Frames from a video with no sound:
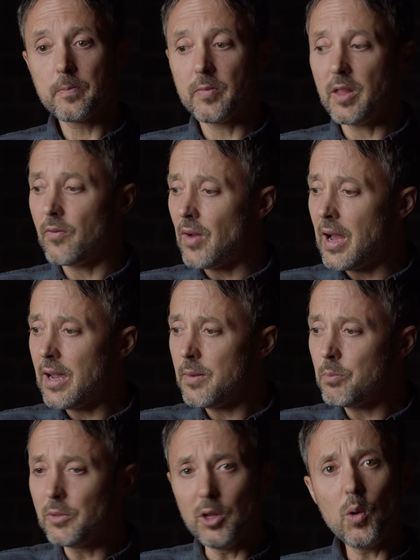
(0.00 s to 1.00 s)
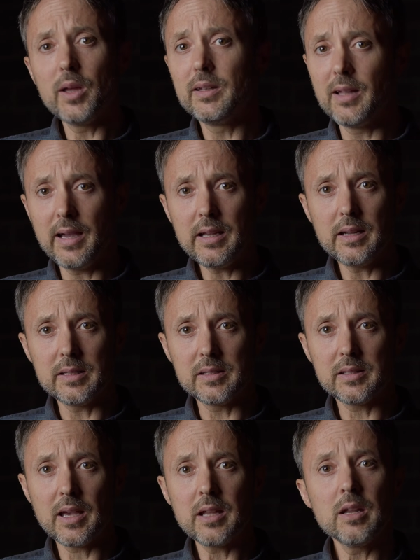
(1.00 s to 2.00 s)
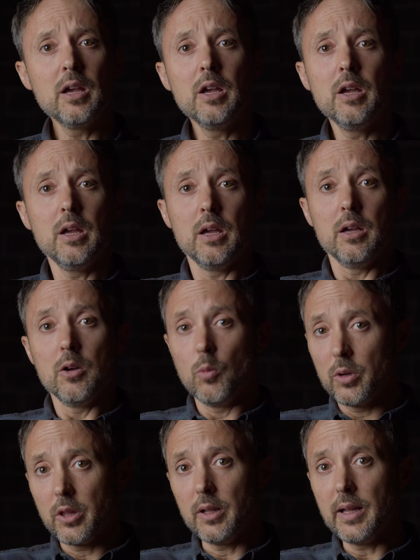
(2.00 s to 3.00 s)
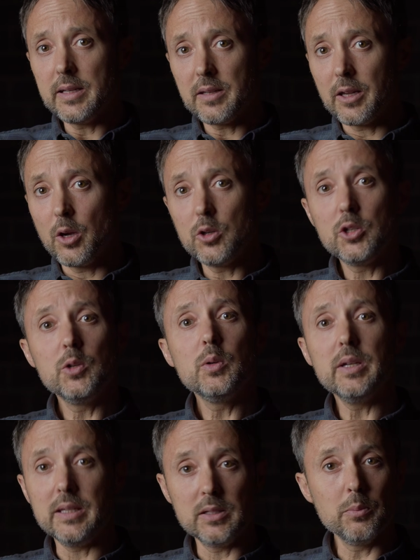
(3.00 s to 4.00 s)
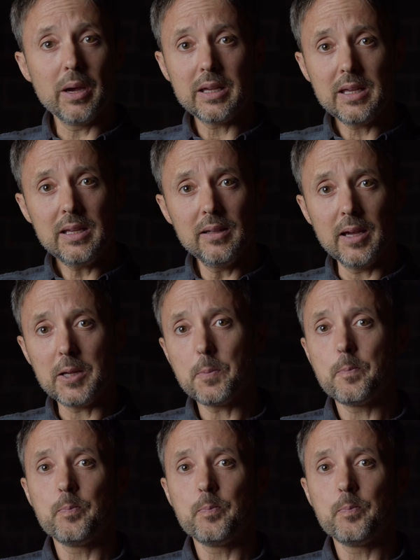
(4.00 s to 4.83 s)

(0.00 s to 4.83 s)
If I'm low on light on set, one of the lights I go to is my key light.